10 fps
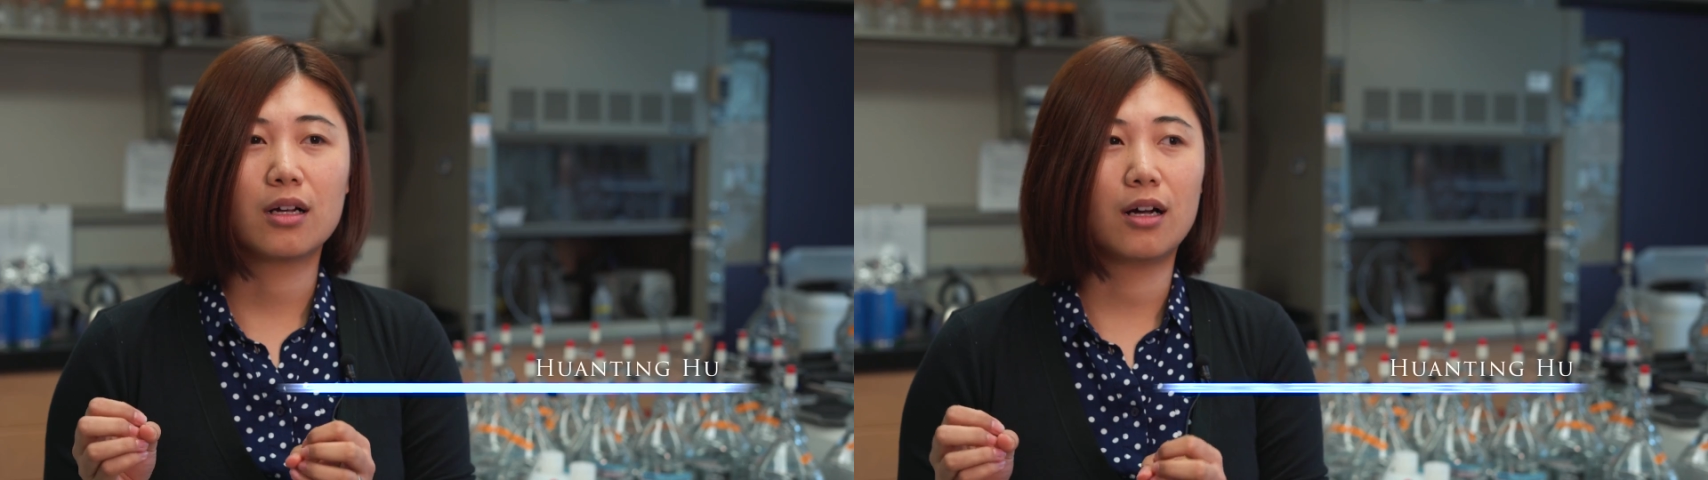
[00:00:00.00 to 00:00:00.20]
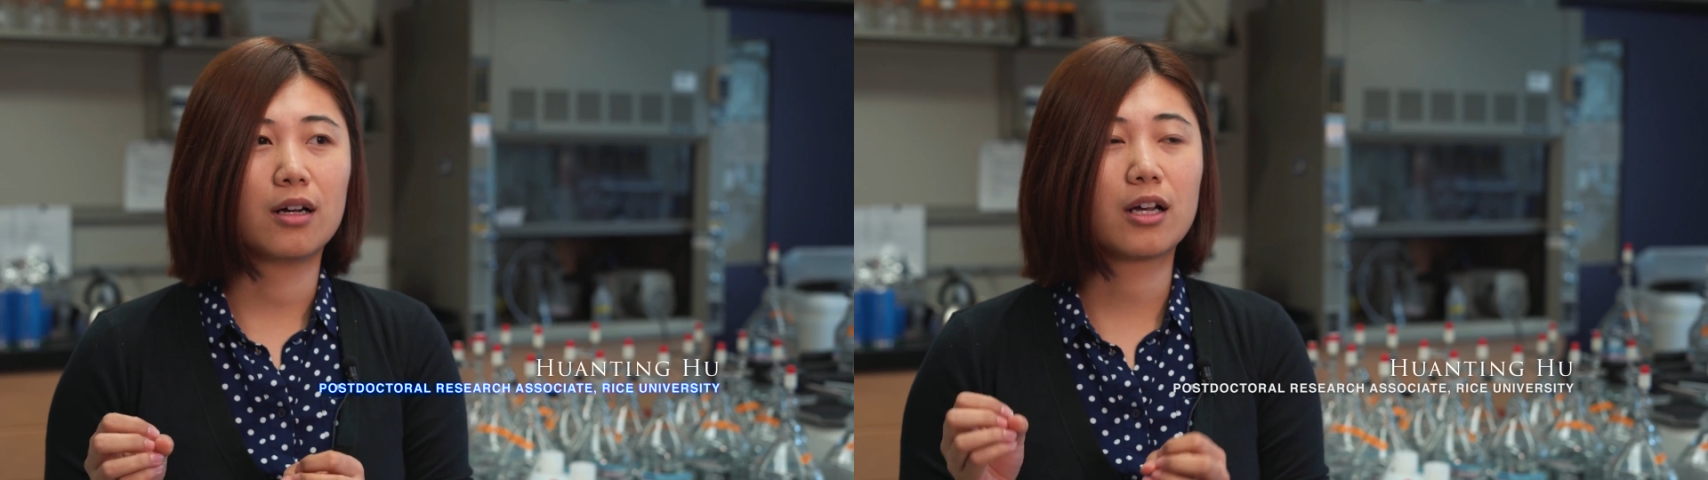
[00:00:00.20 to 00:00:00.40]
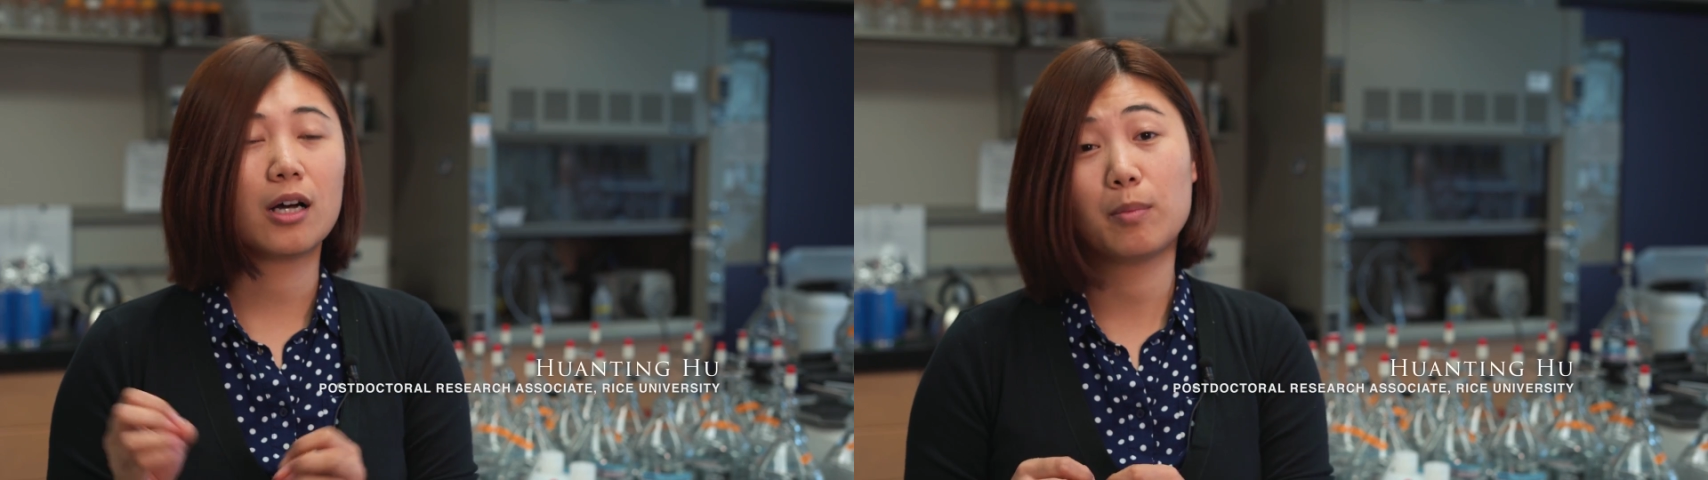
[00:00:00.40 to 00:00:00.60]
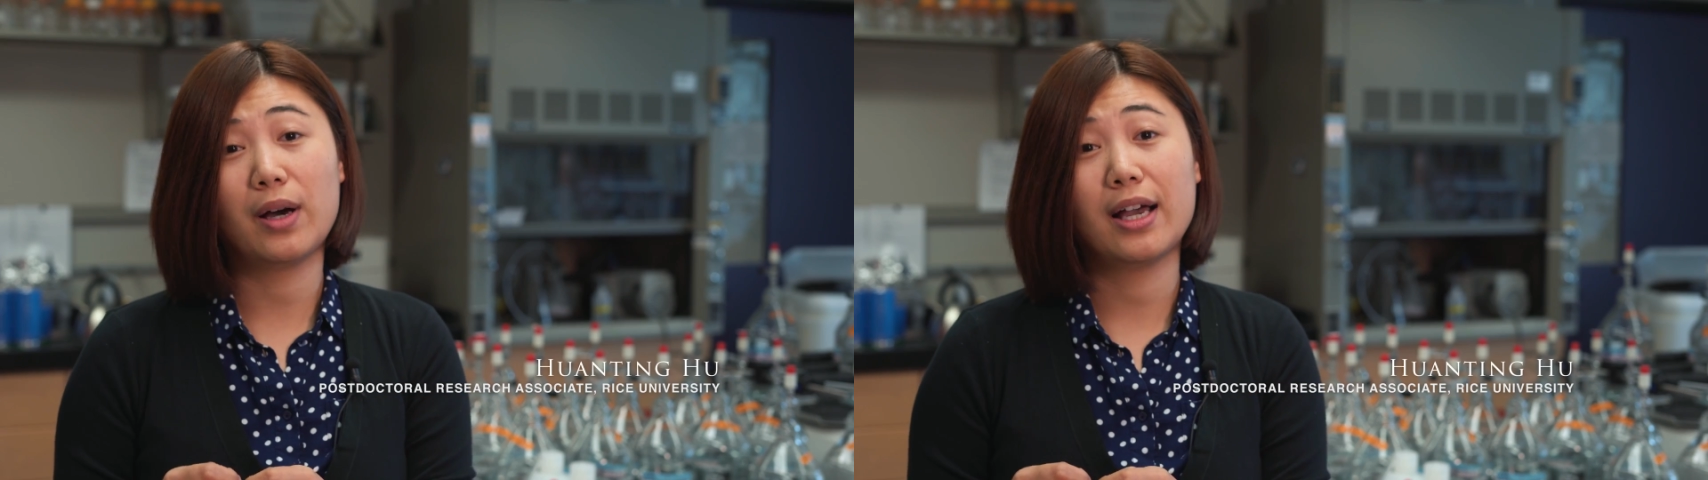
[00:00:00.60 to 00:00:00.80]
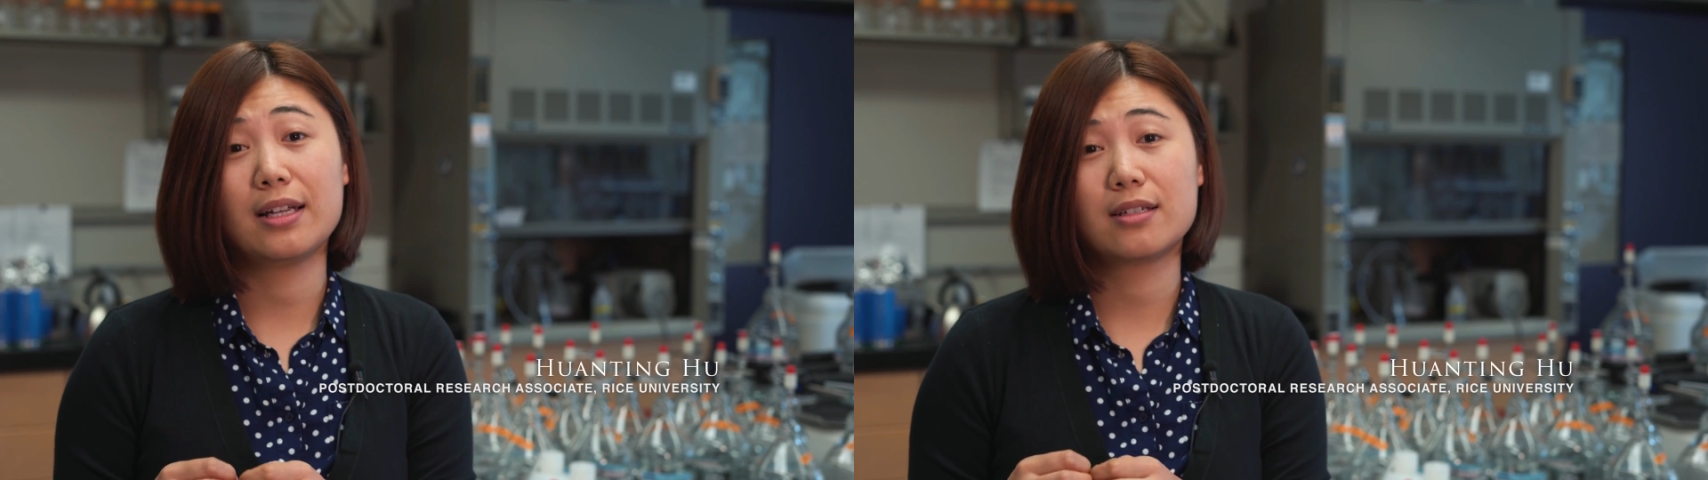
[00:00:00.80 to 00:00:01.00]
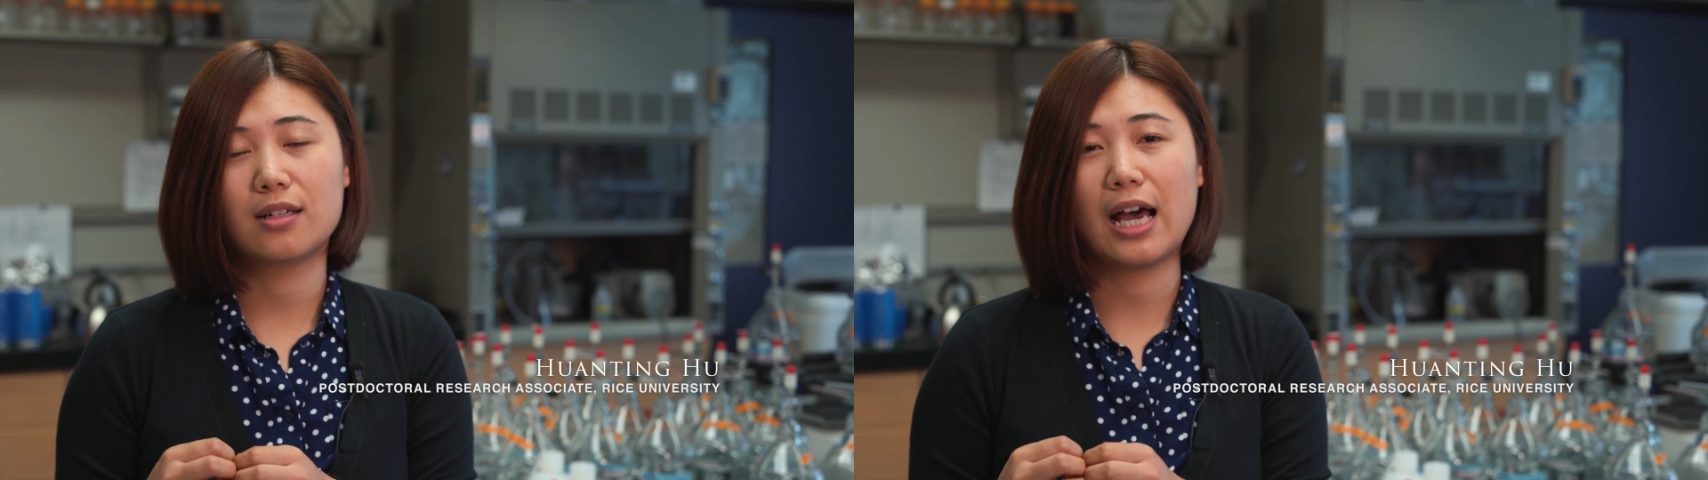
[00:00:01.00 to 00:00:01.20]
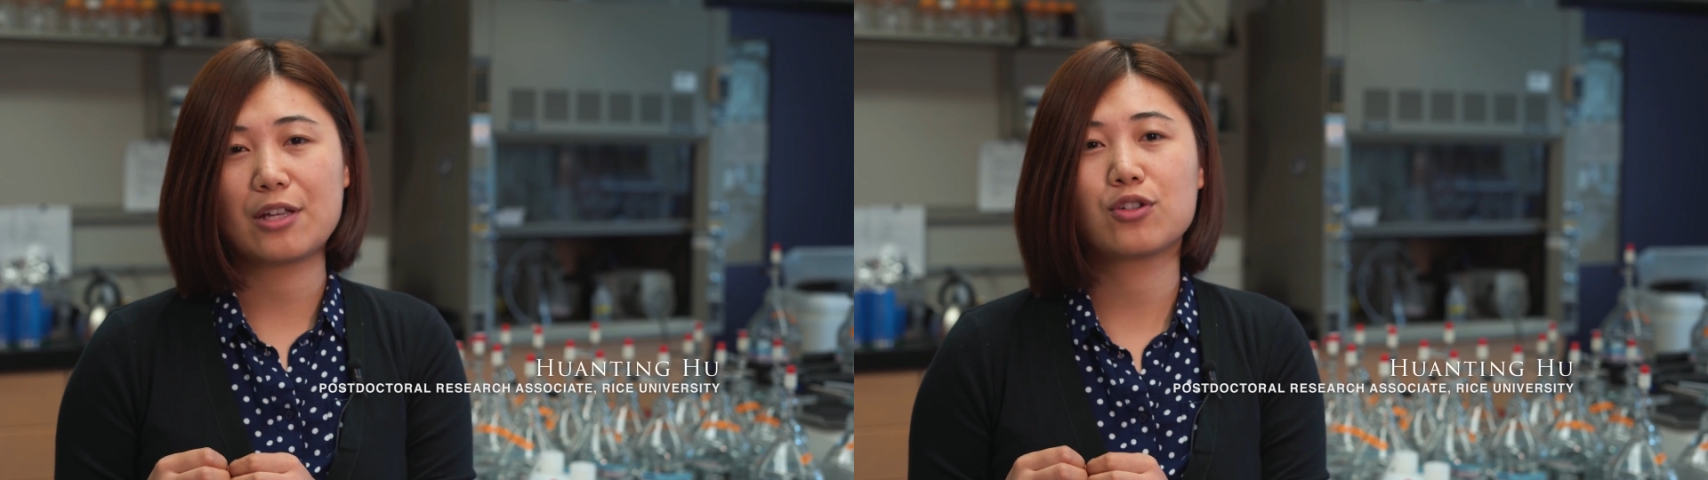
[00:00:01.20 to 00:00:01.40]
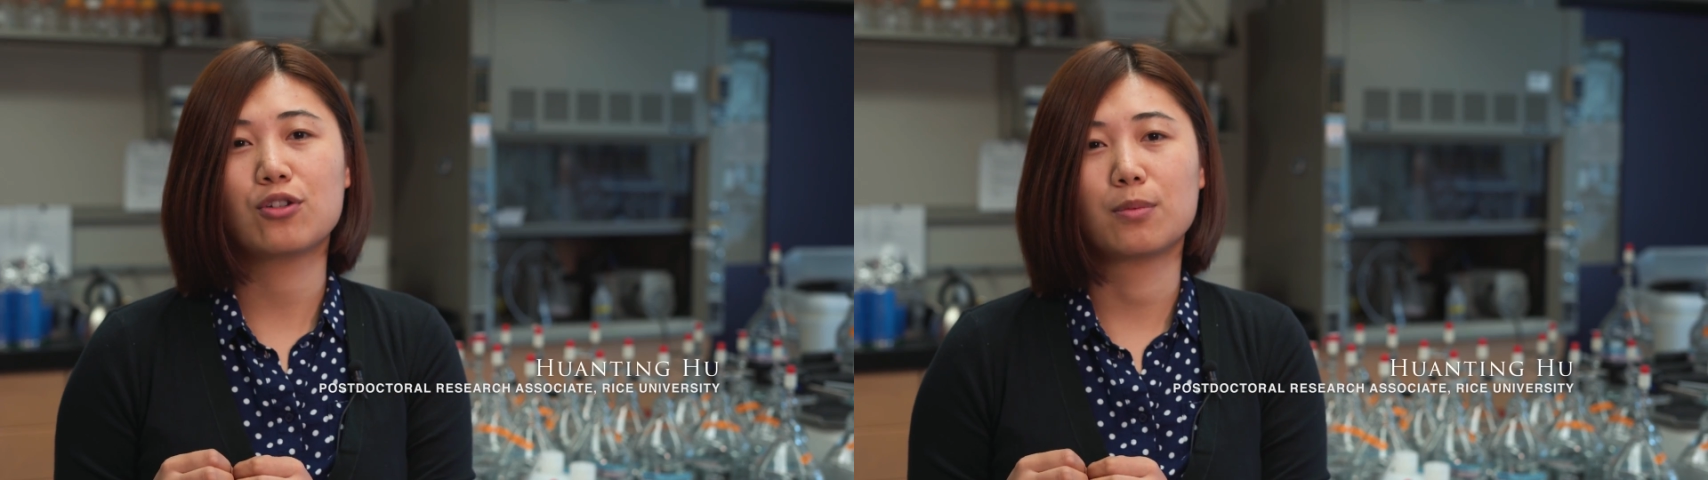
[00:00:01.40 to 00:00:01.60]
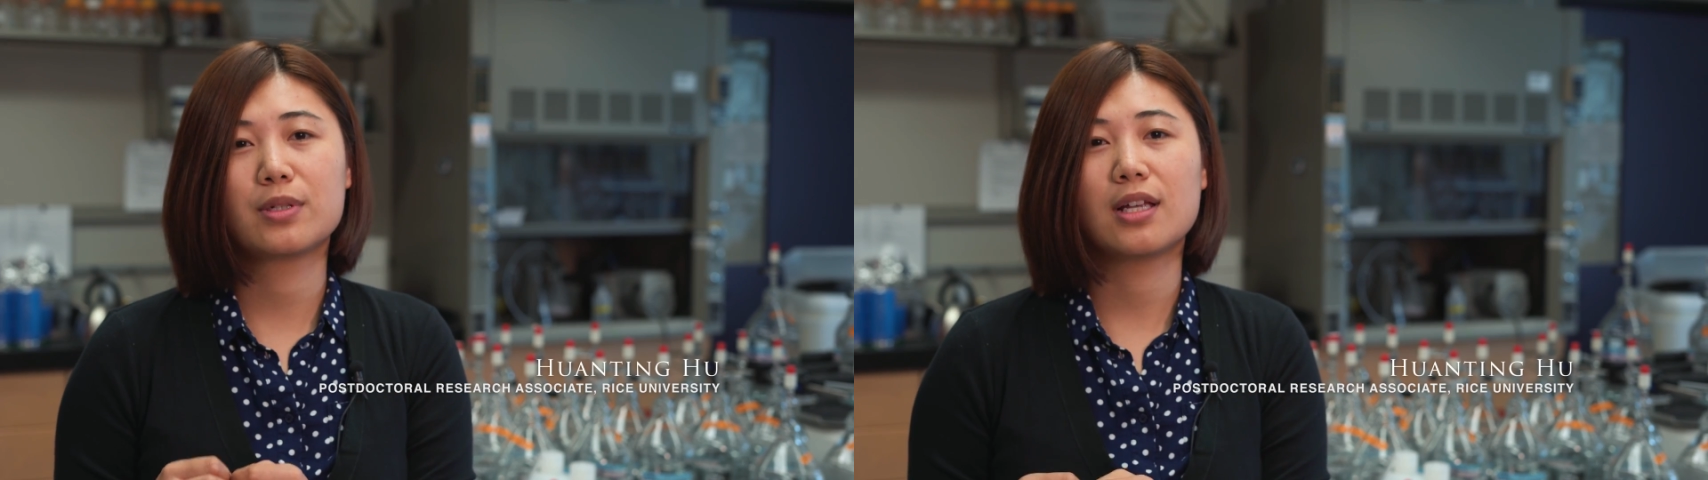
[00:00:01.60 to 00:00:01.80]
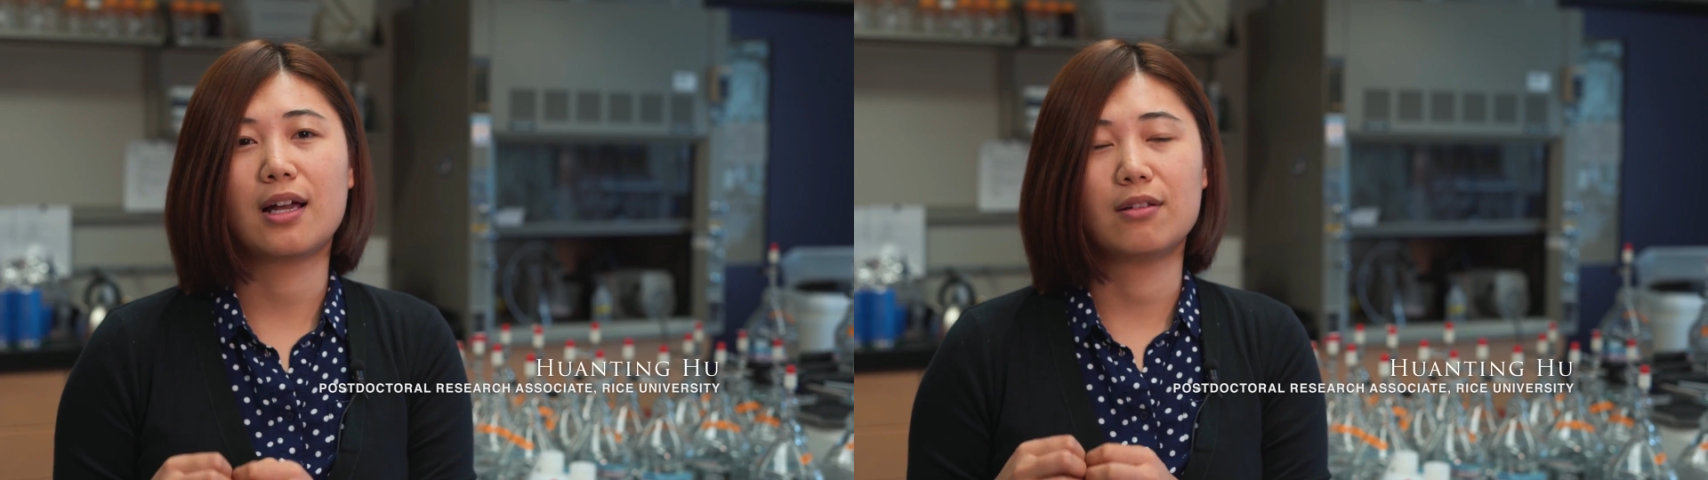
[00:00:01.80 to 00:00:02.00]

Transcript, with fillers: uh, combined isotopes